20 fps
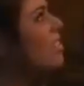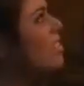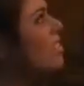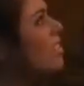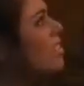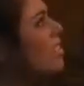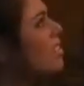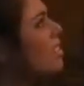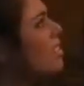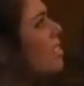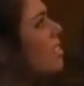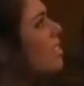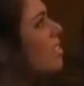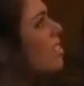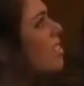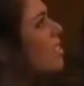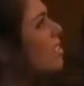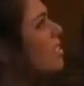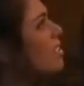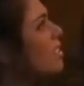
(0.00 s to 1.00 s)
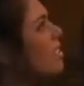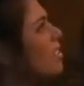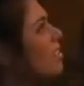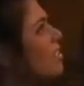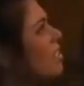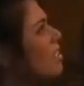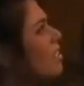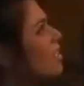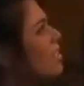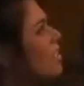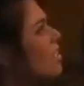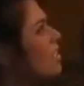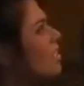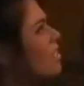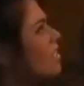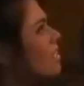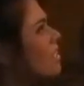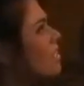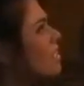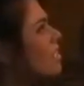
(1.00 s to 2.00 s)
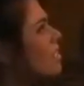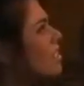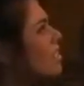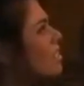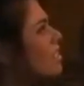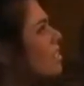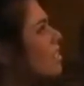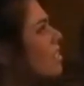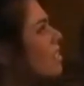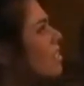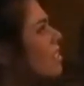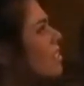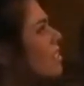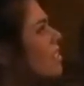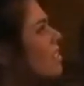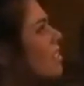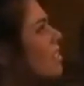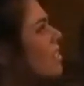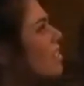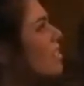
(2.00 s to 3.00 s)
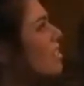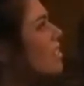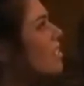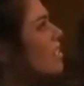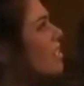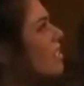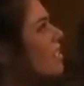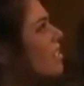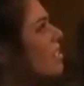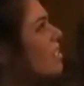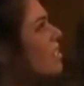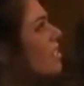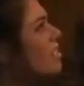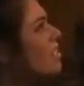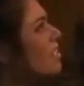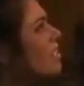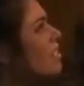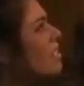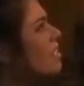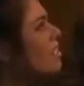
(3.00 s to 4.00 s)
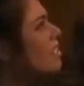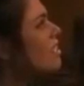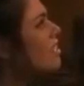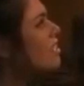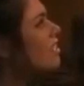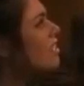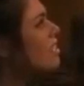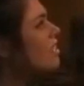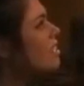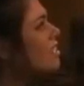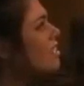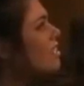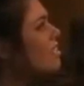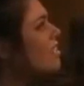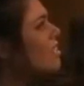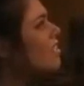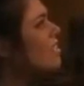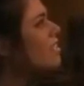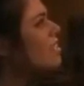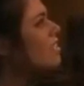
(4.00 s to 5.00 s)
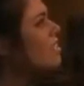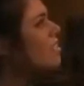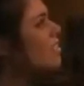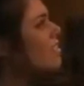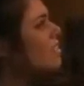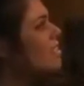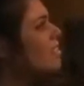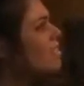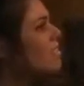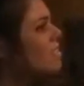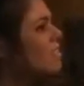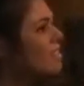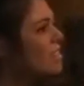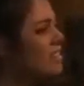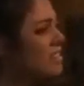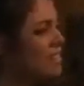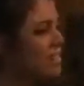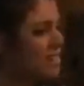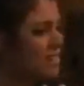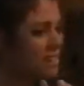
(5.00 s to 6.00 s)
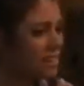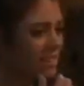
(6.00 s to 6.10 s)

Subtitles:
No words are spoken by the person on screen.